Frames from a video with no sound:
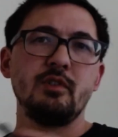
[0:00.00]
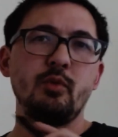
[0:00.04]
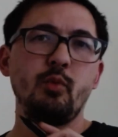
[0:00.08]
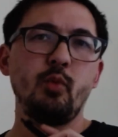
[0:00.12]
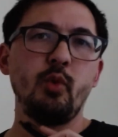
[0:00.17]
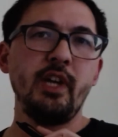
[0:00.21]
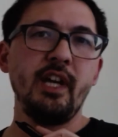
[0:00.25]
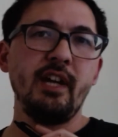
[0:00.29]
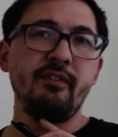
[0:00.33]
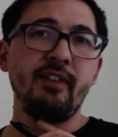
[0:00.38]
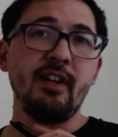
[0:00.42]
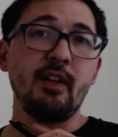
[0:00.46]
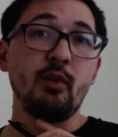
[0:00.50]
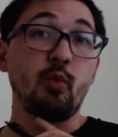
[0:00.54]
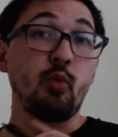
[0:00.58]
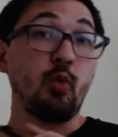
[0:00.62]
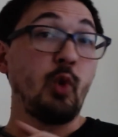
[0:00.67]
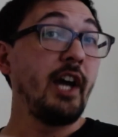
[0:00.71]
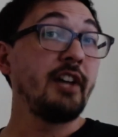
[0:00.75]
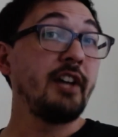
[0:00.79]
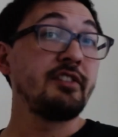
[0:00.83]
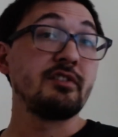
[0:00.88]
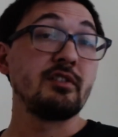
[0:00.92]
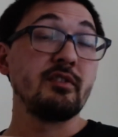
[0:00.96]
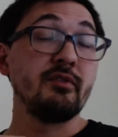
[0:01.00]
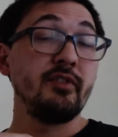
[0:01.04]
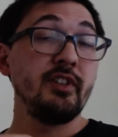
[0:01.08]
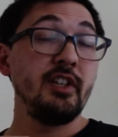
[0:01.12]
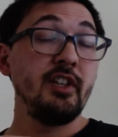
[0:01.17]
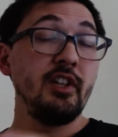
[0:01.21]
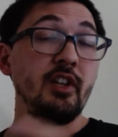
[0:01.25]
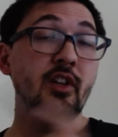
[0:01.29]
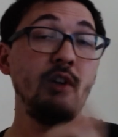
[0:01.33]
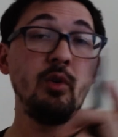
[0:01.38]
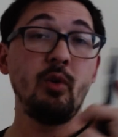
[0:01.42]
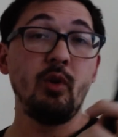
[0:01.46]
We have a roster
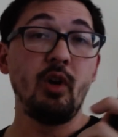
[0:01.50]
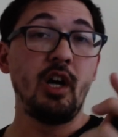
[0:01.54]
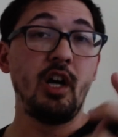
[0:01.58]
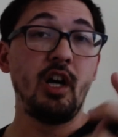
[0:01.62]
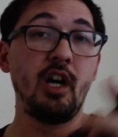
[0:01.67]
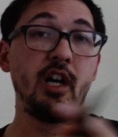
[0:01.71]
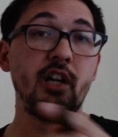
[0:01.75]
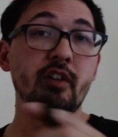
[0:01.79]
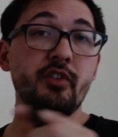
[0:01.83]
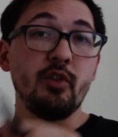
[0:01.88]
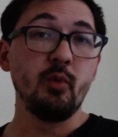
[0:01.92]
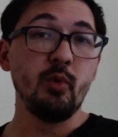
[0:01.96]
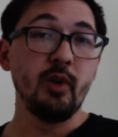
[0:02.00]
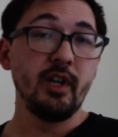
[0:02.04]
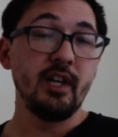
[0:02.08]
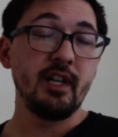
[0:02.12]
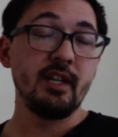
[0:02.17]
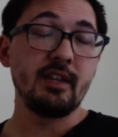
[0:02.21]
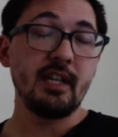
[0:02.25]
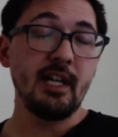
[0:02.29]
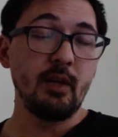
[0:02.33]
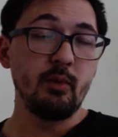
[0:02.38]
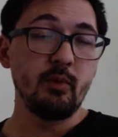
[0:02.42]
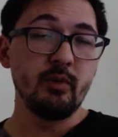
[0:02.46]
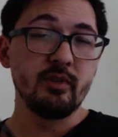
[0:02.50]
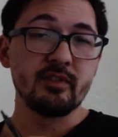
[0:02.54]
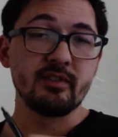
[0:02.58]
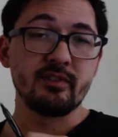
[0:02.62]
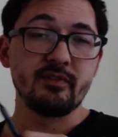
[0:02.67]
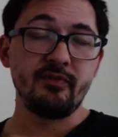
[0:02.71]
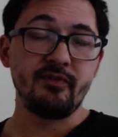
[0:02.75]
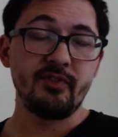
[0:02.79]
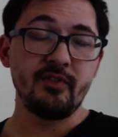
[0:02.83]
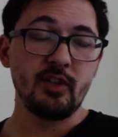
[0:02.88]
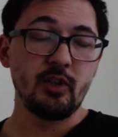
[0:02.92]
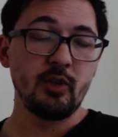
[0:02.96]
video on the way. That one's
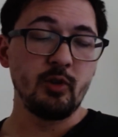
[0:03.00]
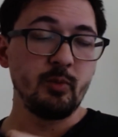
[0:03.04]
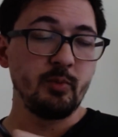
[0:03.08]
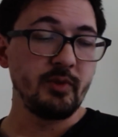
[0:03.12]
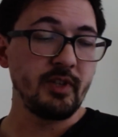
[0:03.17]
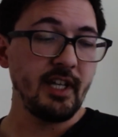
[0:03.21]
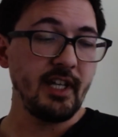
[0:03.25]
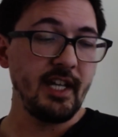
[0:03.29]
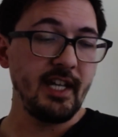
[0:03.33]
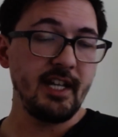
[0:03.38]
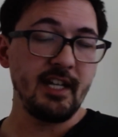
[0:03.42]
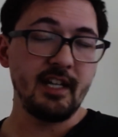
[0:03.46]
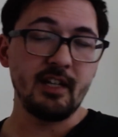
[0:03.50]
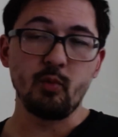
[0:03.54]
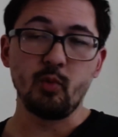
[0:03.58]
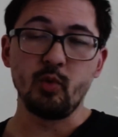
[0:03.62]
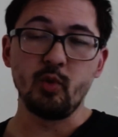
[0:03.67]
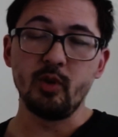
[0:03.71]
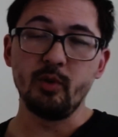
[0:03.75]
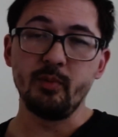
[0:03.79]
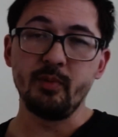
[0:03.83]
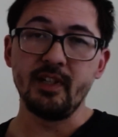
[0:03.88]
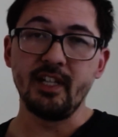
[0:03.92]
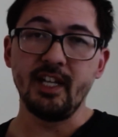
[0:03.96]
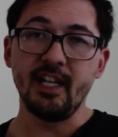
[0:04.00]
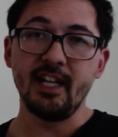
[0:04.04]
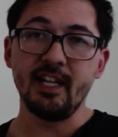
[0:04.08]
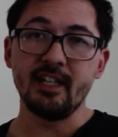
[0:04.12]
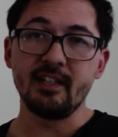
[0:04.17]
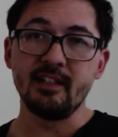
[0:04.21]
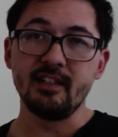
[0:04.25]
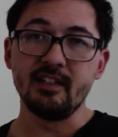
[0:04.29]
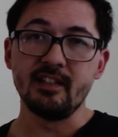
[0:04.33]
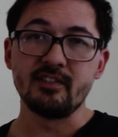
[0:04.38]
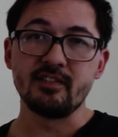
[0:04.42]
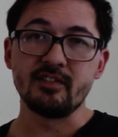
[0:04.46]
filmed and will be
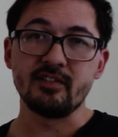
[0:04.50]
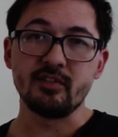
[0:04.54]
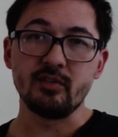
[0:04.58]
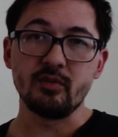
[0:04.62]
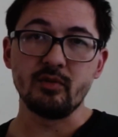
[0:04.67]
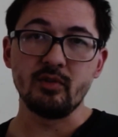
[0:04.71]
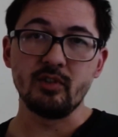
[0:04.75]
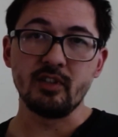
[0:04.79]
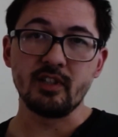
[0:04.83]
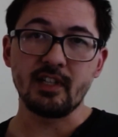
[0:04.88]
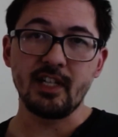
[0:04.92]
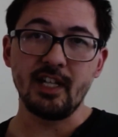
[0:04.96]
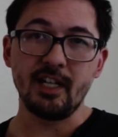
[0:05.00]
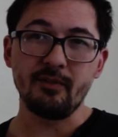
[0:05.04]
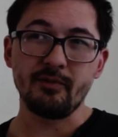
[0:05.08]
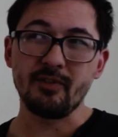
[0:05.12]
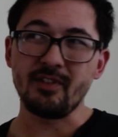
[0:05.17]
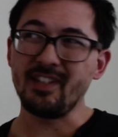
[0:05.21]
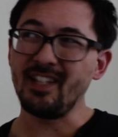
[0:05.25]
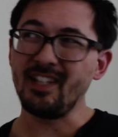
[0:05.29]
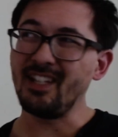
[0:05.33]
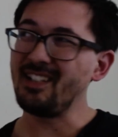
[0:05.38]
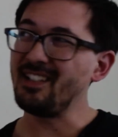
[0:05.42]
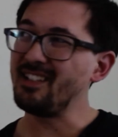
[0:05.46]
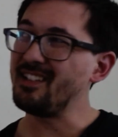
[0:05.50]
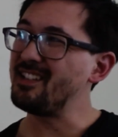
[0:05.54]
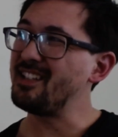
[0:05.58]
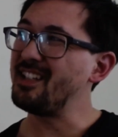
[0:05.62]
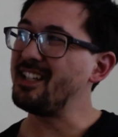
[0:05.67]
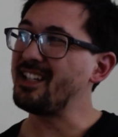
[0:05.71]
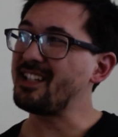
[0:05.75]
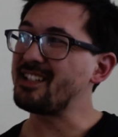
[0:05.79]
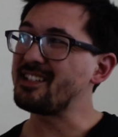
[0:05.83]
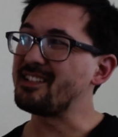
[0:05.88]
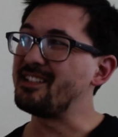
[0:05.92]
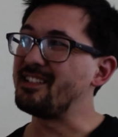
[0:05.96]
edited soon. Look out for that in the
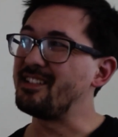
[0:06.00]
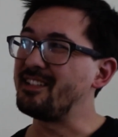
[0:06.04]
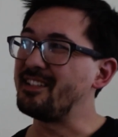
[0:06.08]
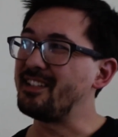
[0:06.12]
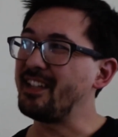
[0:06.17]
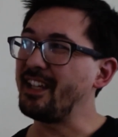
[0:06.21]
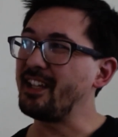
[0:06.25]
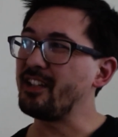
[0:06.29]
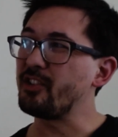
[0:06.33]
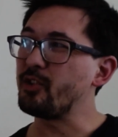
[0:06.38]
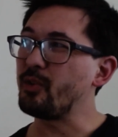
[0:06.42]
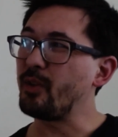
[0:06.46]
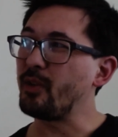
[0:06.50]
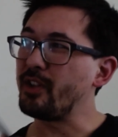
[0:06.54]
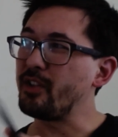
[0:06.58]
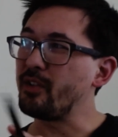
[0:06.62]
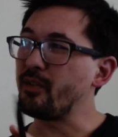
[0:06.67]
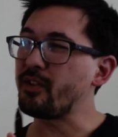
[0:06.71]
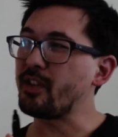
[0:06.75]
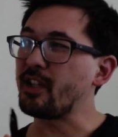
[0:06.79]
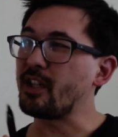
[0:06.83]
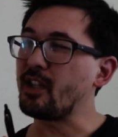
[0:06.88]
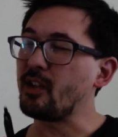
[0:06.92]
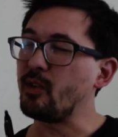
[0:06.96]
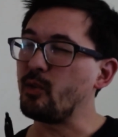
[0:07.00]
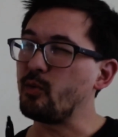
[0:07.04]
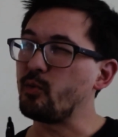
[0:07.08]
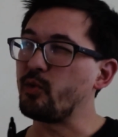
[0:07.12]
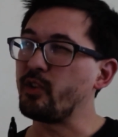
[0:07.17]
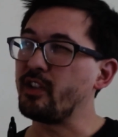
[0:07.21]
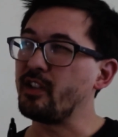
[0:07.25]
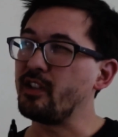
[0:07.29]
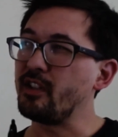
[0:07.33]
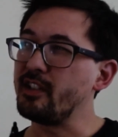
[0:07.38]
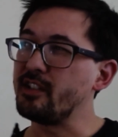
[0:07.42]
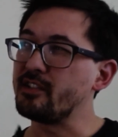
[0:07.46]
next day or two. I don't think I'll
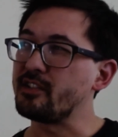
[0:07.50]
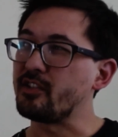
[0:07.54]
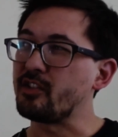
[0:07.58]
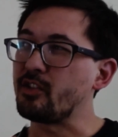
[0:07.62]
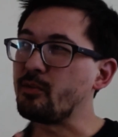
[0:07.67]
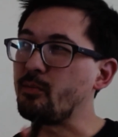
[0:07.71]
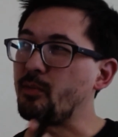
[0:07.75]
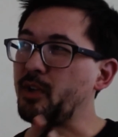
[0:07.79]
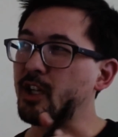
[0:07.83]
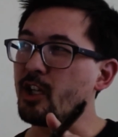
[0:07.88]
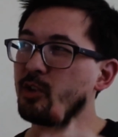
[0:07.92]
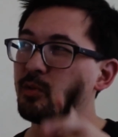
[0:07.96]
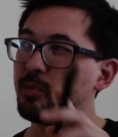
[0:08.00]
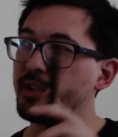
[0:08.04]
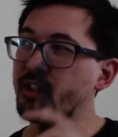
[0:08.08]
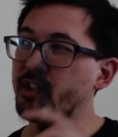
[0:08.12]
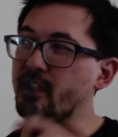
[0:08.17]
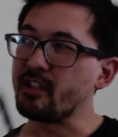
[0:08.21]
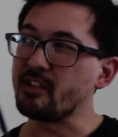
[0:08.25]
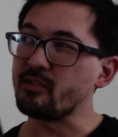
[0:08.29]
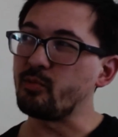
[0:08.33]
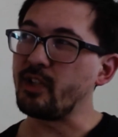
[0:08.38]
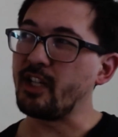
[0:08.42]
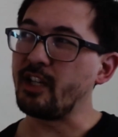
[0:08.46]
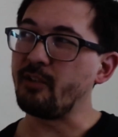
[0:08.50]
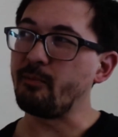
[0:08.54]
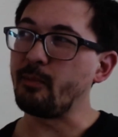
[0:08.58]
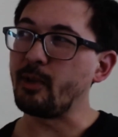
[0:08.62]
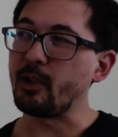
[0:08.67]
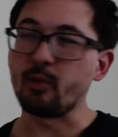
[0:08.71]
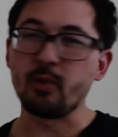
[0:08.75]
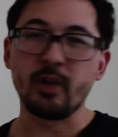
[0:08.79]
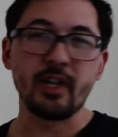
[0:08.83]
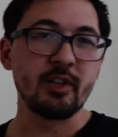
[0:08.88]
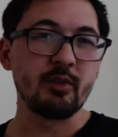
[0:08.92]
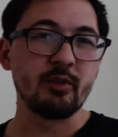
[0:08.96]
release it tomorrow because we have my
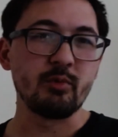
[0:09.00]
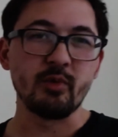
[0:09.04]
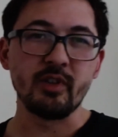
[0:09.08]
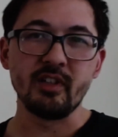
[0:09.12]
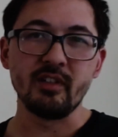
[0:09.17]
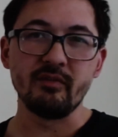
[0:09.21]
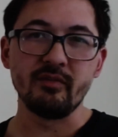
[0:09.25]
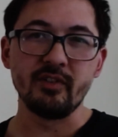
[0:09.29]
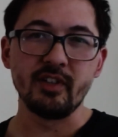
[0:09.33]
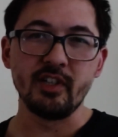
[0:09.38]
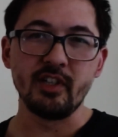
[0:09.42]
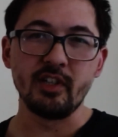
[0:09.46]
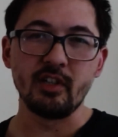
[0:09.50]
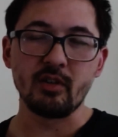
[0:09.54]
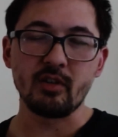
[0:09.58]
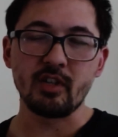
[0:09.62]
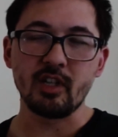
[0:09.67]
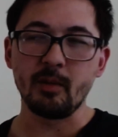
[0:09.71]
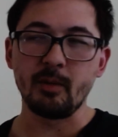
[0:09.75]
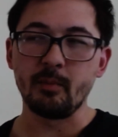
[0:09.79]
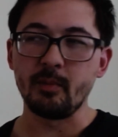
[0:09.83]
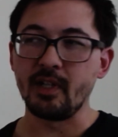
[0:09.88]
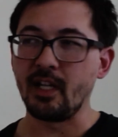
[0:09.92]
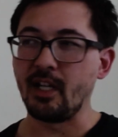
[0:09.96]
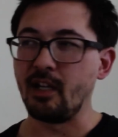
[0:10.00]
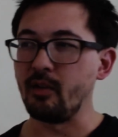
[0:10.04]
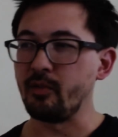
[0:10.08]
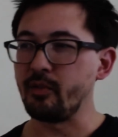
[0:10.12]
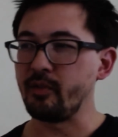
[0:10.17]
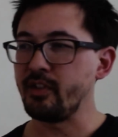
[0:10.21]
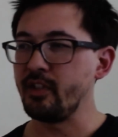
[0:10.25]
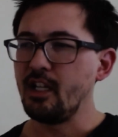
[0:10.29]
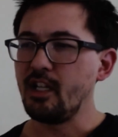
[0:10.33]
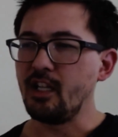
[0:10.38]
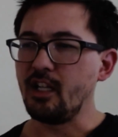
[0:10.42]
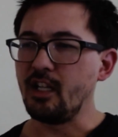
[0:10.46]
Grand Arena video coming out.
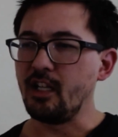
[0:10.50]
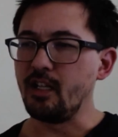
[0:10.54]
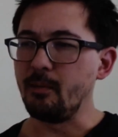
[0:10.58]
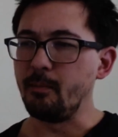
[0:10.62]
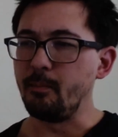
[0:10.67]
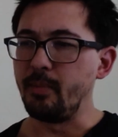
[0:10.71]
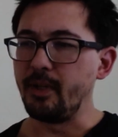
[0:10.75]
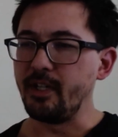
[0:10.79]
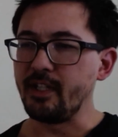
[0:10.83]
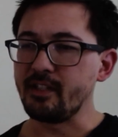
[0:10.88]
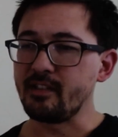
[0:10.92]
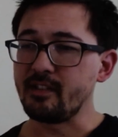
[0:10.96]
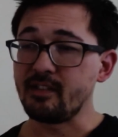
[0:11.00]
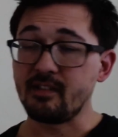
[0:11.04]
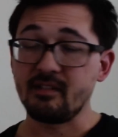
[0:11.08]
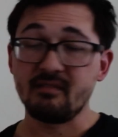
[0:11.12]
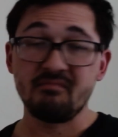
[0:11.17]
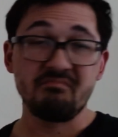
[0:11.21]
But